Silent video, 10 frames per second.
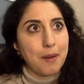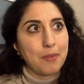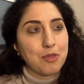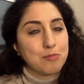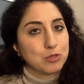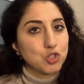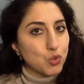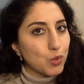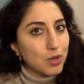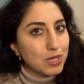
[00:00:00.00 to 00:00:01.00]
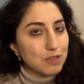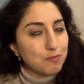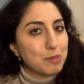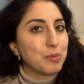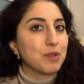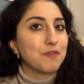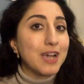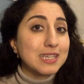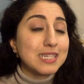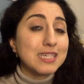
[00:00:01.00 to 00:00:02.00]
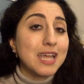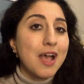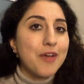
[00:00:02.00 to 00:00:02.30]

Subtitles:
the majority of people affected,